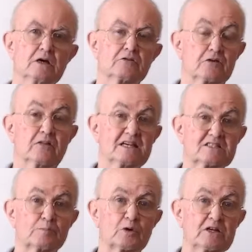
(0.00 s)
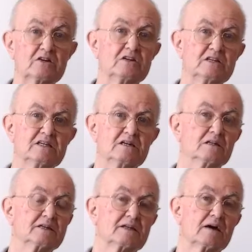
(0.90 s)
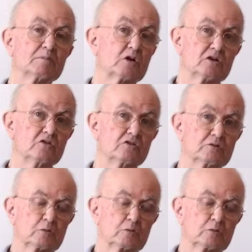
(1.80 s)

So that's a pretty good deal, and I'm going to use it.